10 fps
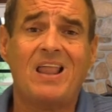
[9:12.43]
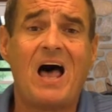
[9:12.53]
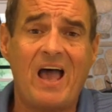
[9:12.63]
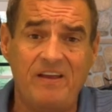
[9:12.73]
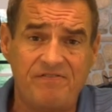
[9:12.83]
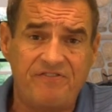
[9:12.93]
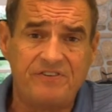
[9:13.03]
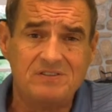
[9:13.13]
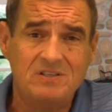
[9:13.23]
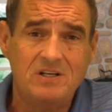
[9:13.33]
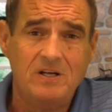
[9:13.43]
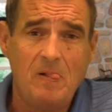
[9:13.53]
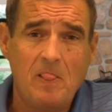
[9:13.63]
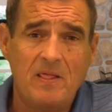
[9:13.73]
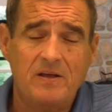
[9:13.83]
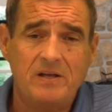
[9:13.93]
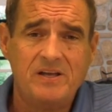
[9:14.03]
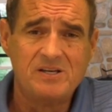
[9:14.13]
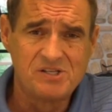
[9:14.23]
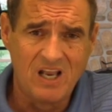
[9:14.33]
life,
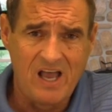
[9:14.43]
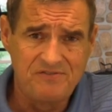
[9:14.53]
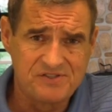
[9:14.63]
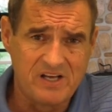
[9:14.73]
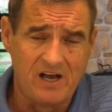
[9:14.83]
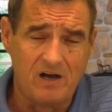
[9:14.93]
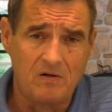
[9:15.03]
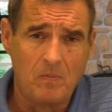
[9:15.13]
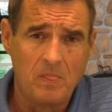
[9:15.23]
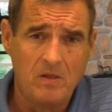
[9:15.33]
his lifestyle.